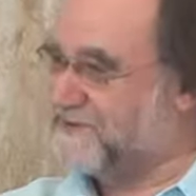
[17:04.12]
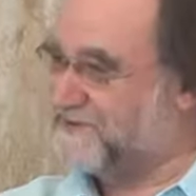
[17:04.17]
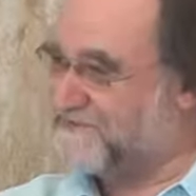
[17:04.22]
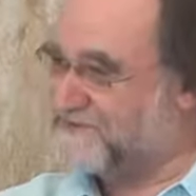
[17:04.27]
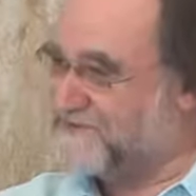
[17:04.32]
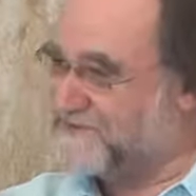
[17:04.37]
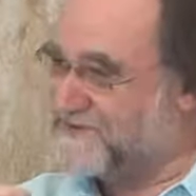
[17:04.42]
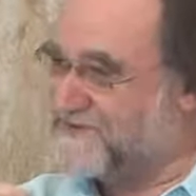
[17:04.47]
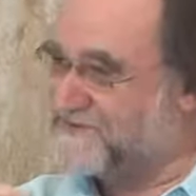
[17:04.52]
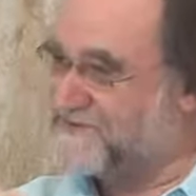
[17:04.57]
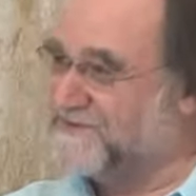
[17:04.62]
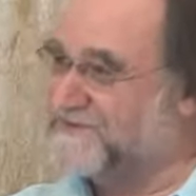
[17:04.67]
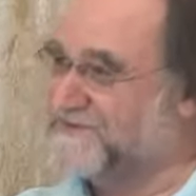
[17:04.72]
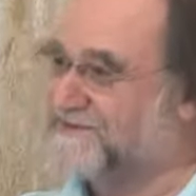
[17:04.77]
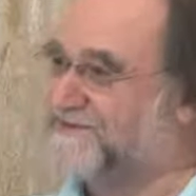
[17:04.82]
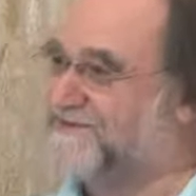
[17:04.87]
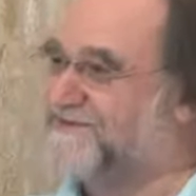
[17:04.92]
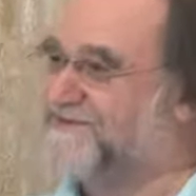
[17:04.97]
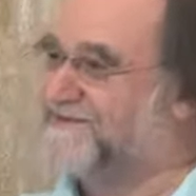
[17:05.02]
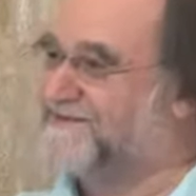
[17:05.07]
part of the
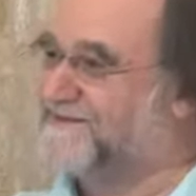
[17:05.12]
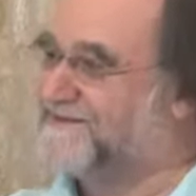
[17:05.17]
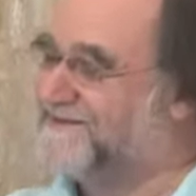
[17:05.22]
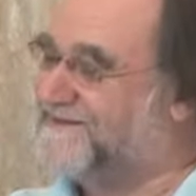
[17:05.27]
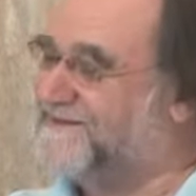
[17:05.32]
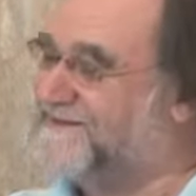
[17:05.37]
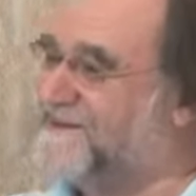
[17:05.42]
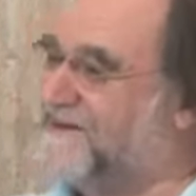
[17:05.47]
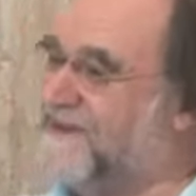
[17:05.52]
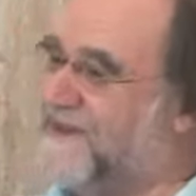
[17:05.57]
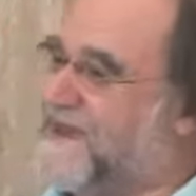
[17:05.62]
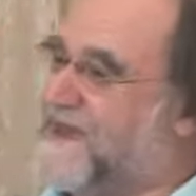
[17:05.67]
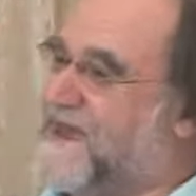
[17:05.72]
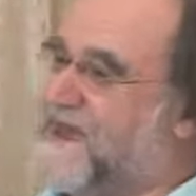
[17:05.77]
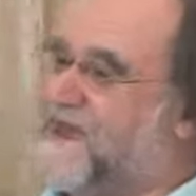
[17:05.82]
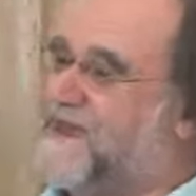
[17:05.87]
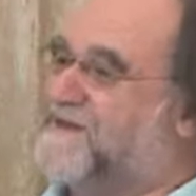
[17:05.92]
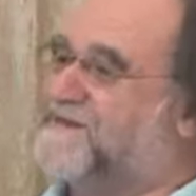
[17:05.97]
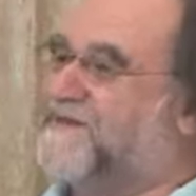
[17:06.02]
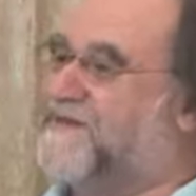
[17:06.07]
community,
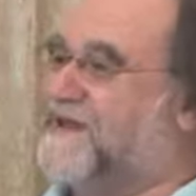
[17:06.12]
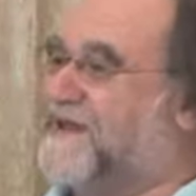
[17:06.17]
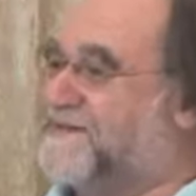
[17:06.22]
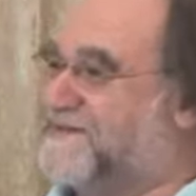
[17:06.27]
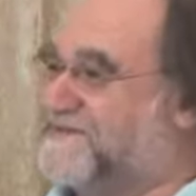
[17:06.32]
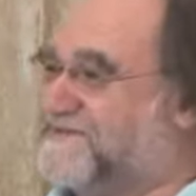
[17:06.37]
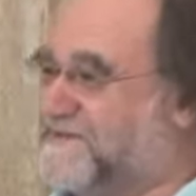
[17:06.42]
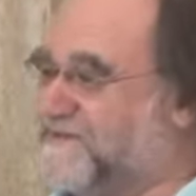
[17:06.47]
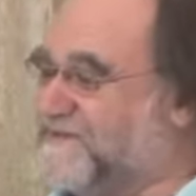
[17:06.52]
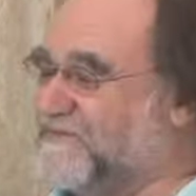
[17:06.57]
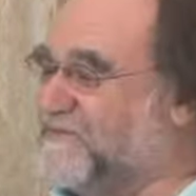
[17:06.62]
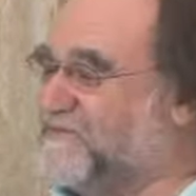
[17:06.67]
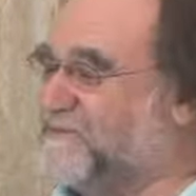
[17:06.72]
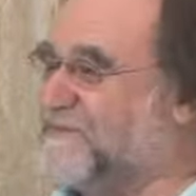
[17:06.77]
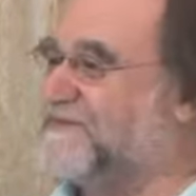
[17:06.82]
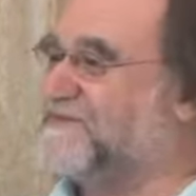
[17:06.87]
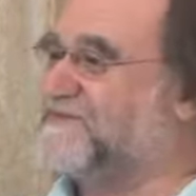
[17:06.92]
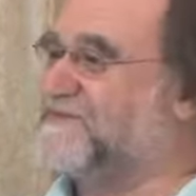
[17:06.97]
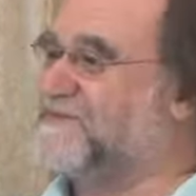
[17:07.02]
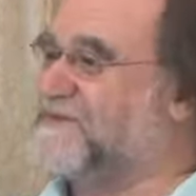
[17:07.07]
and he had his own
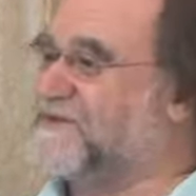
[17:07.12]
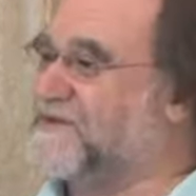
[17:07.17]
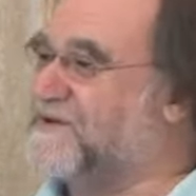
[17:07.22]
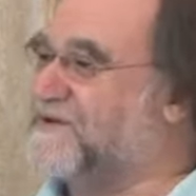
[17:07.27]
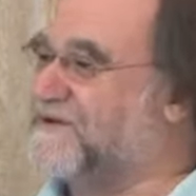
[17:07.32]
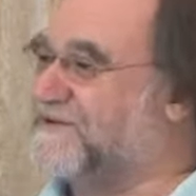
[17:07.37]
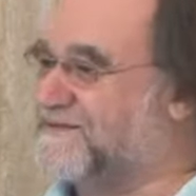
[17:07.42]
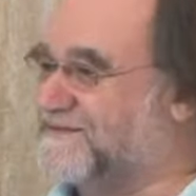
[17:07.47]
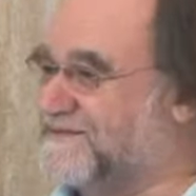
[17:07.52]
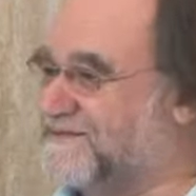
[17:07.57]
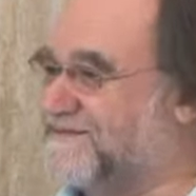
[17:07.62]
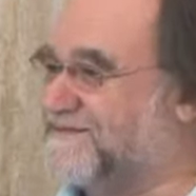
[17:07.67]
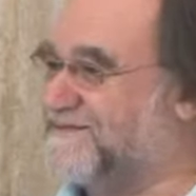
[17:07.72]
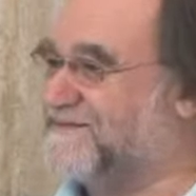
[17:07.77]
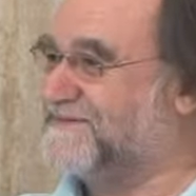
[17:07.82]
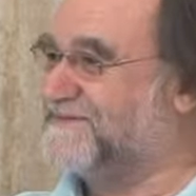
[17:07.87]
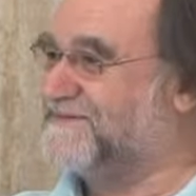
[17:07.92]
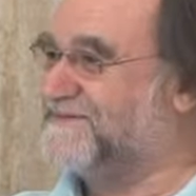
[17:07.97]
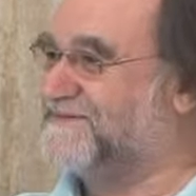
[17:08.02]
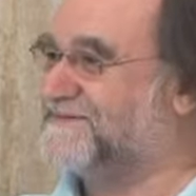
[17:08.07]
space in the garden,
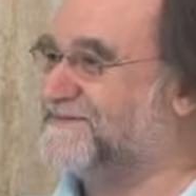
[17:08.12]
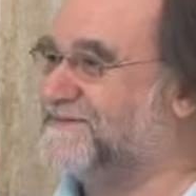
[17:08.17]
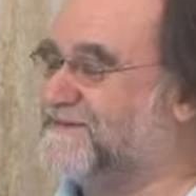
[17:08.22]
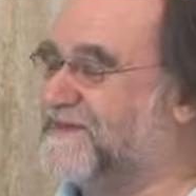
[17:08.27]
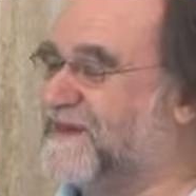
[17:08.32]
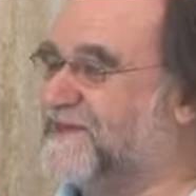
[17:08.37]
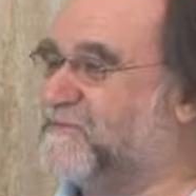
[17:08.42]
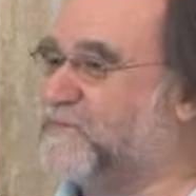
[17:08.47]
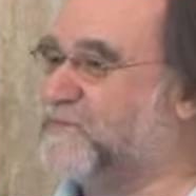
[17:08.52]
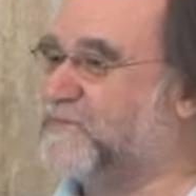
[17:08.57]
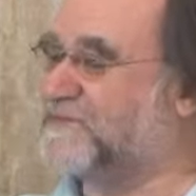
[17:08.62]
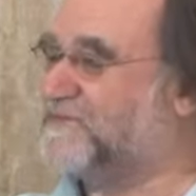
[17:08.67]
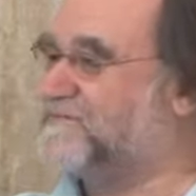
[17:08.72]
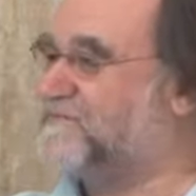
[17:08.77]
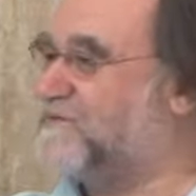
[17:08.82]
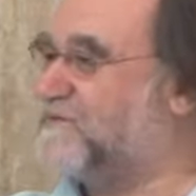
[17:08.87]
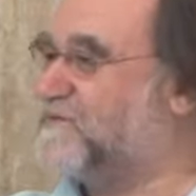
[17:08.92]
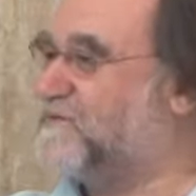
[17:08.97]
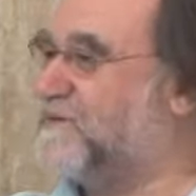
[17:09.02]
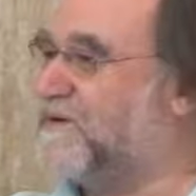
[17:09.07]
you see. So that worked
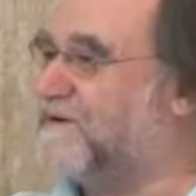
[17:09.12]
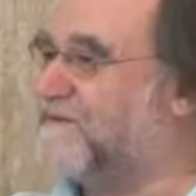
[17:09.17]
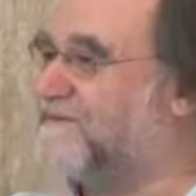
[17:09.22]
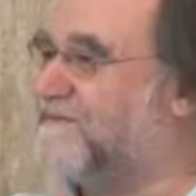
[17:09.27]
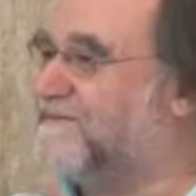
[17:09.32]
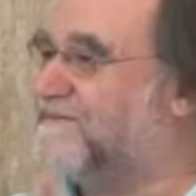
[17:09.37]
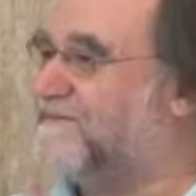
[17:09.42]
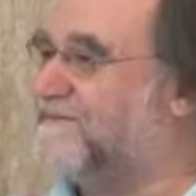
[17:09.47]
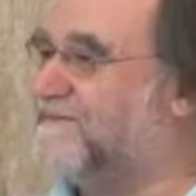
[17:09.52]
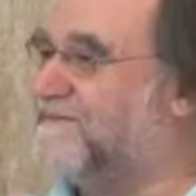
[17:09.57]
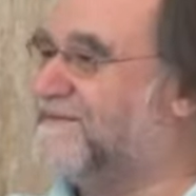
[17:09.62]
very well.